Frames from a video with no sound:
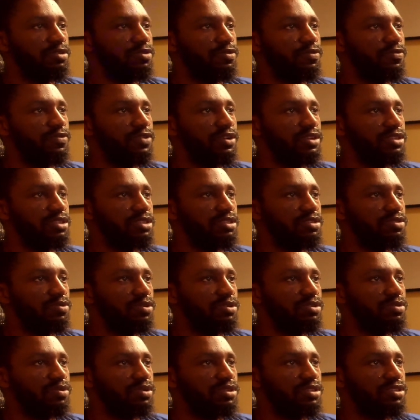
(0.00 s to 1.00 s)
did you find
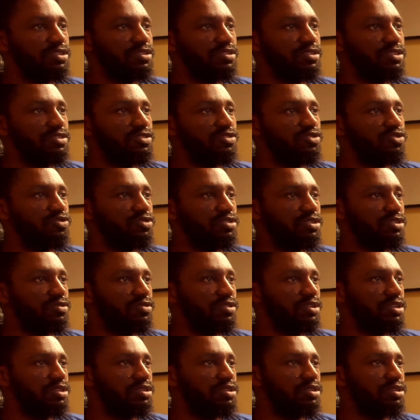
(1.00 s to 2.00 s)
it? What is this? A
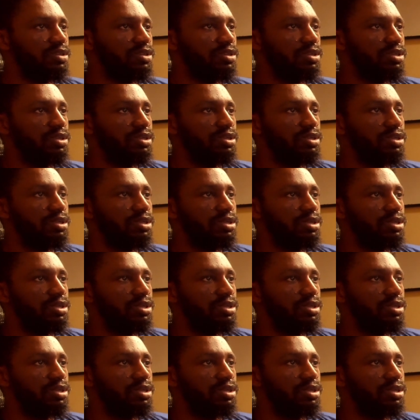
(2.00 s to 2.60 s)
string, right?